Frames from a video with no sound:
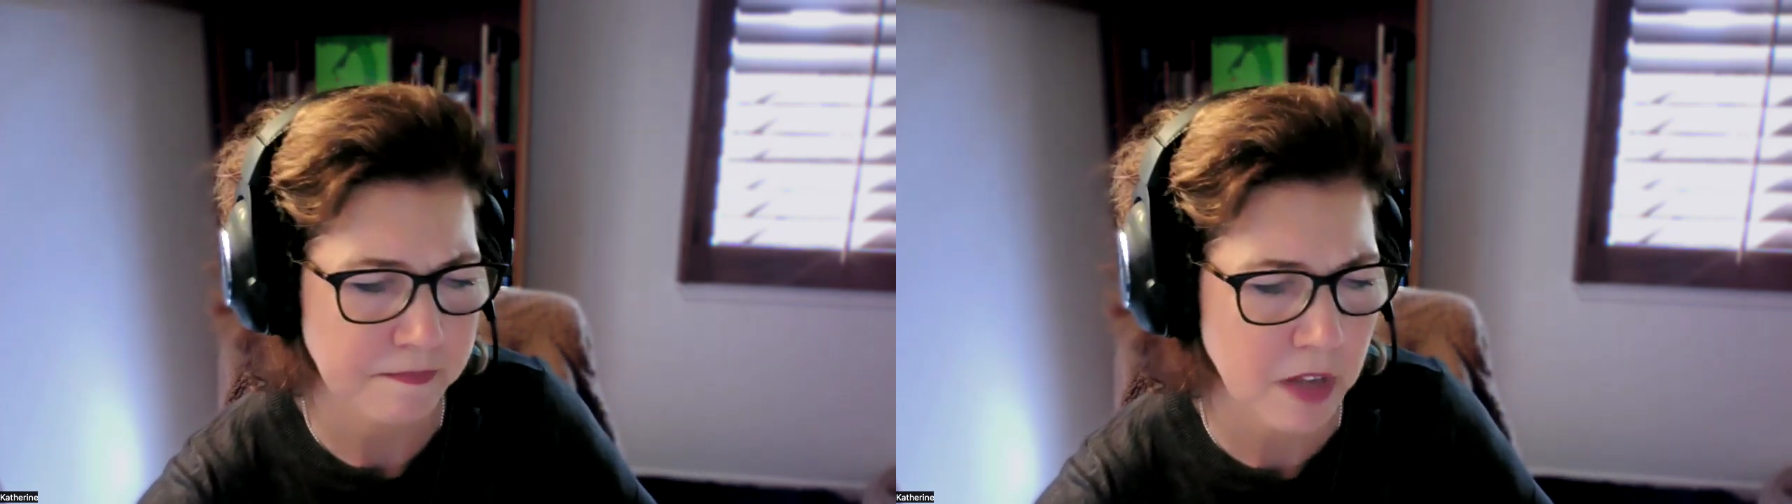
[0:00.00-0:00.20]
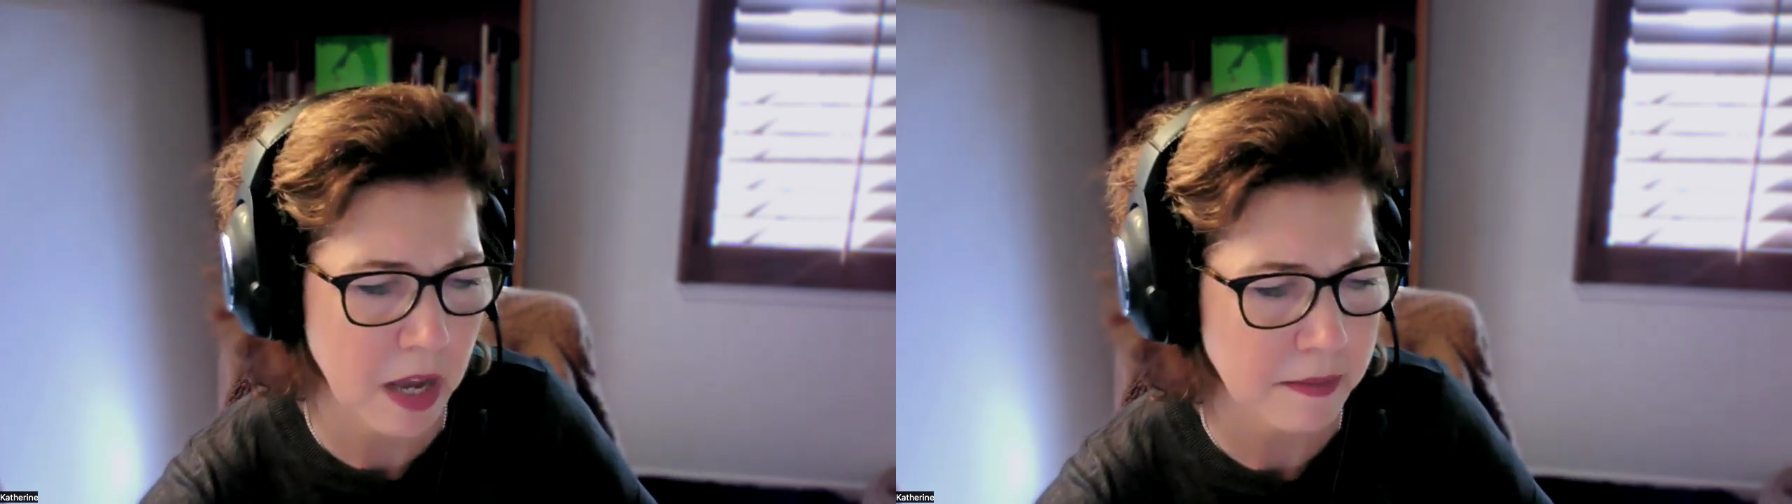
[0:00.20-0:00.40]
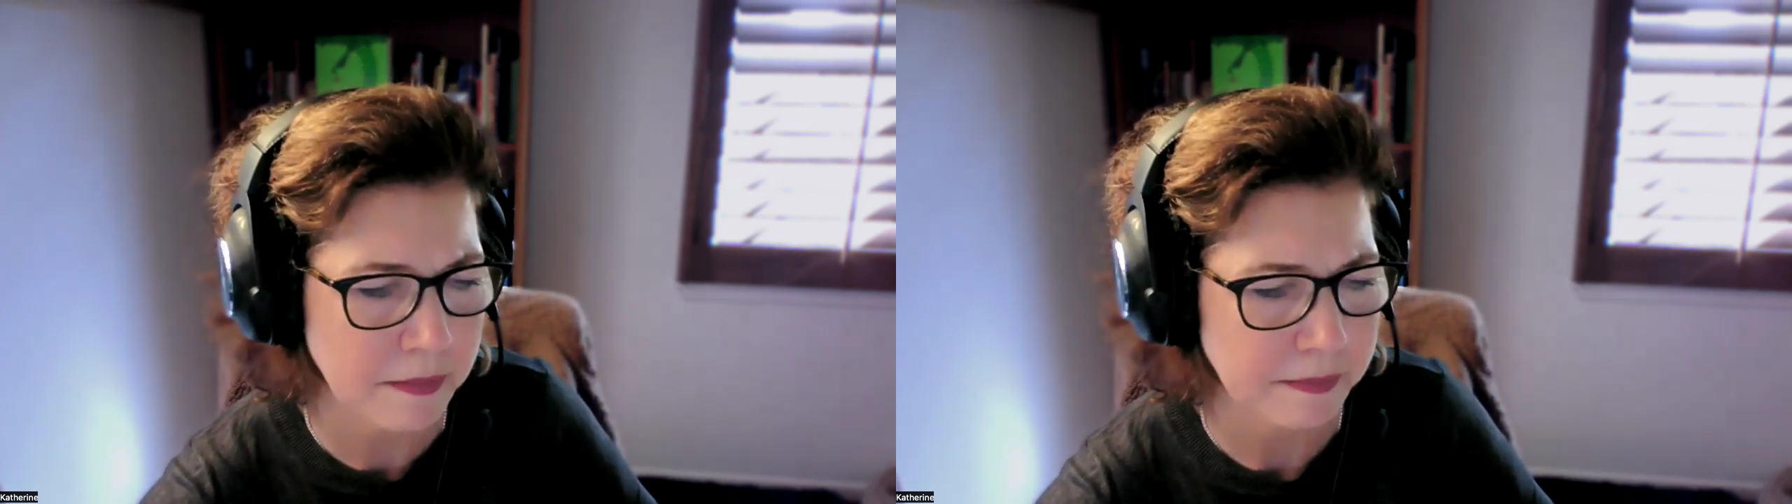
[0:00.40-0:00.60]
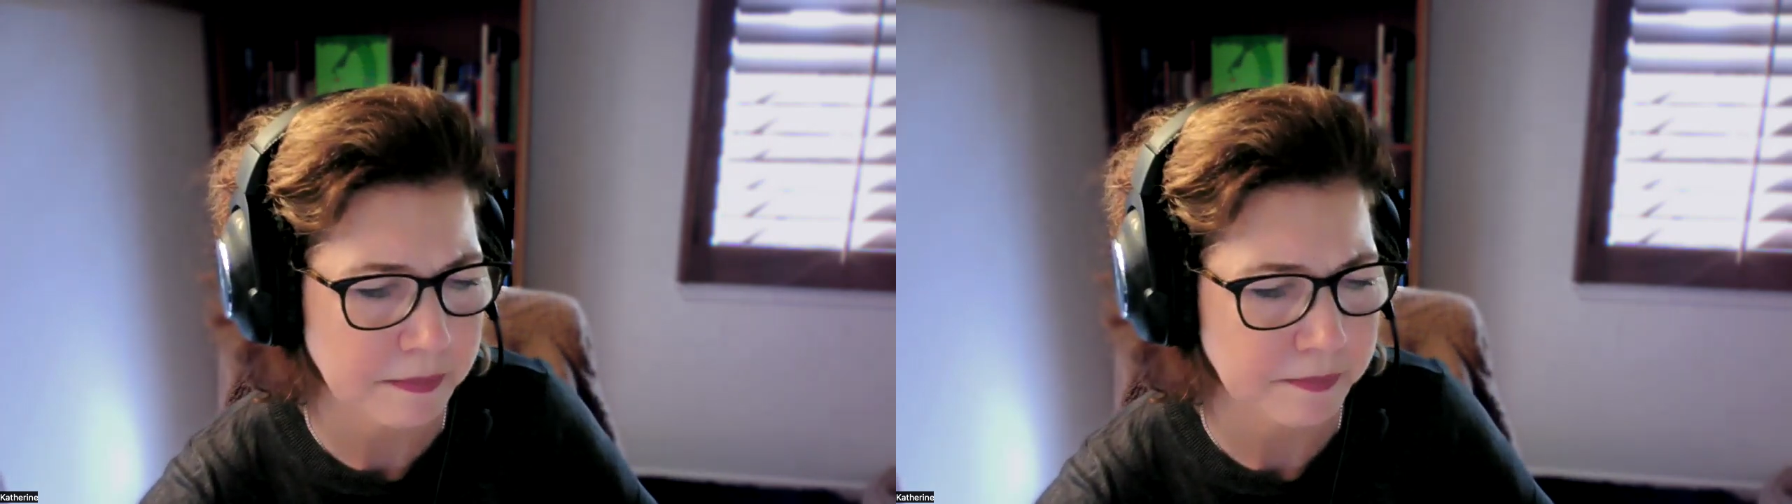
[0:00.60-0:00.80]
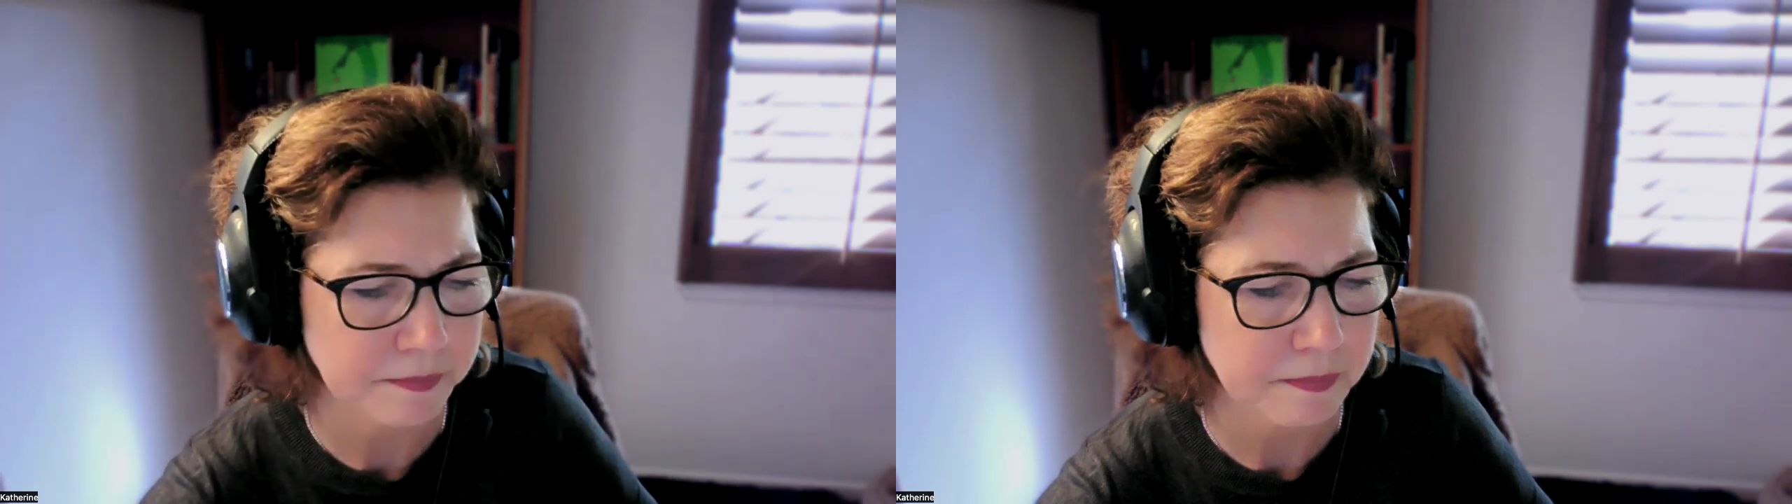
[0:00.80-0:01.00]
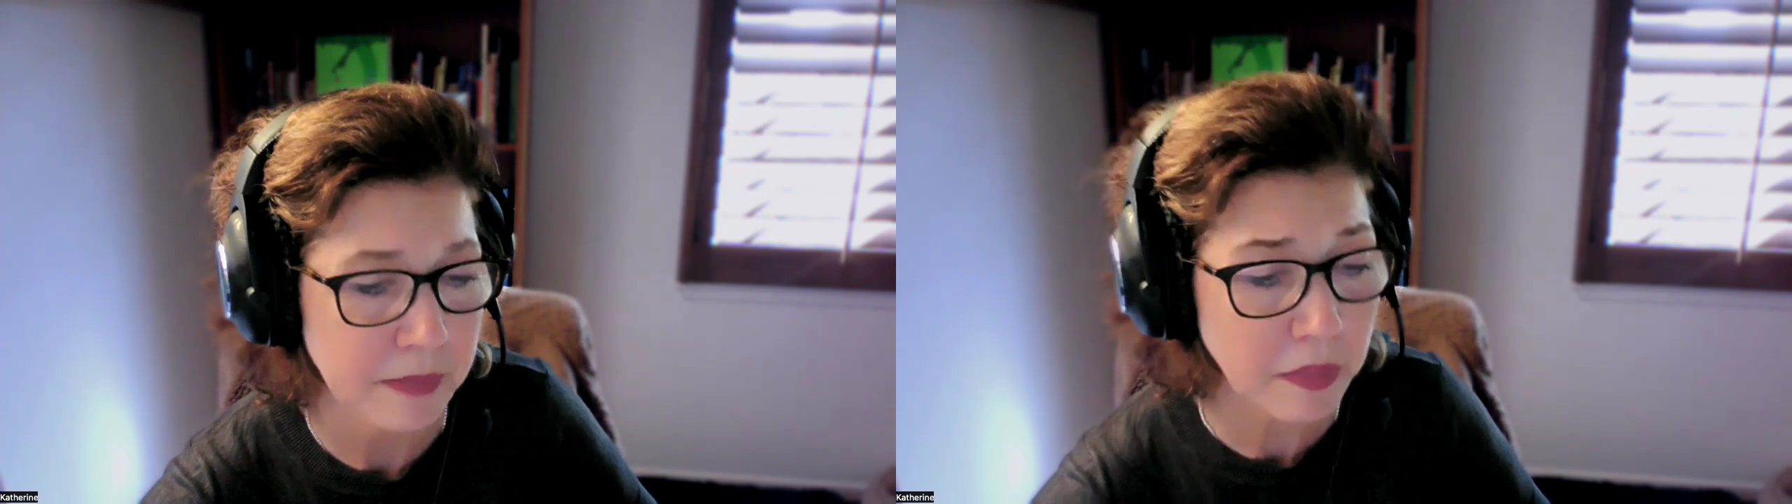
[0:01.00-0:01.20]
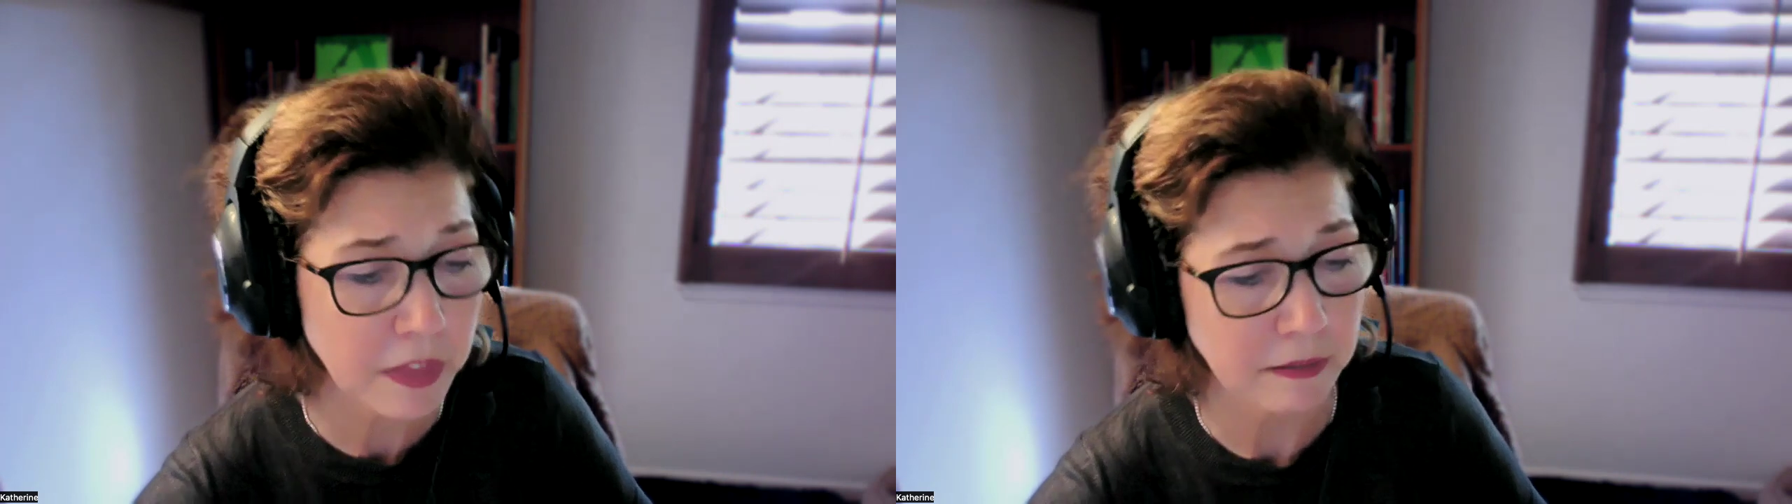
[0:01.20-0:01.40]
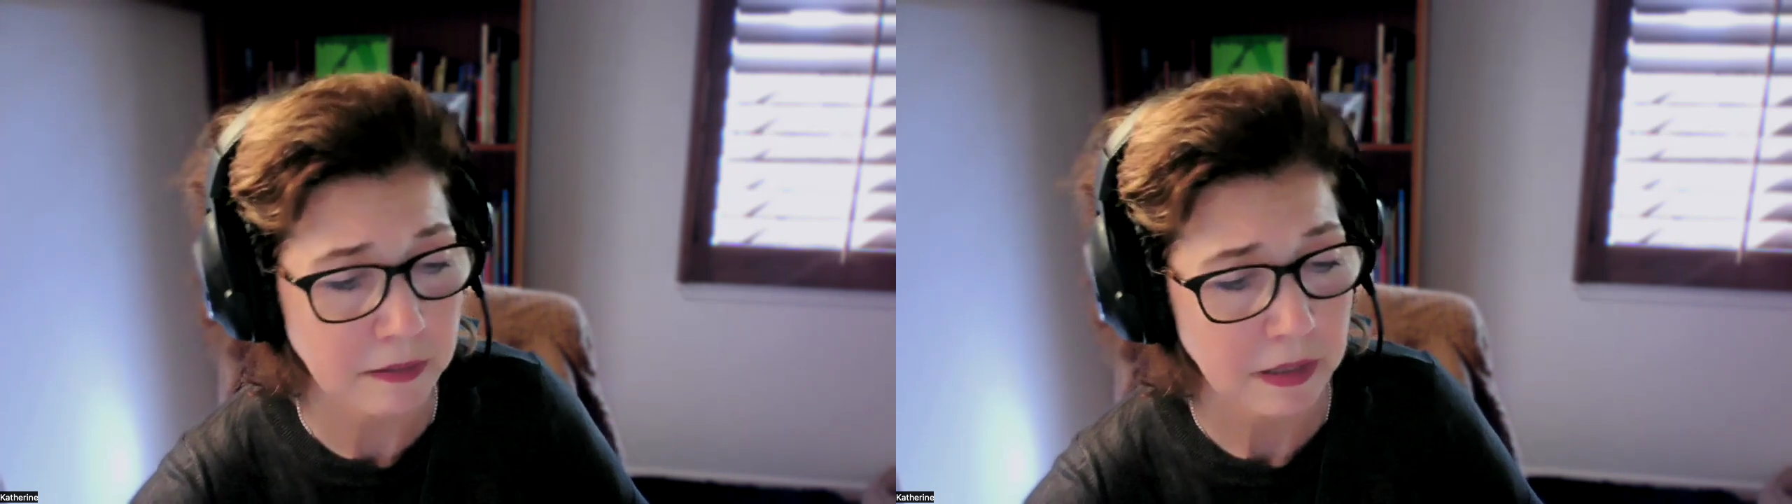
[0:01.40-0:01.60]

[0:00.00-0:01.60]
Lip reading: Okay? Nothing.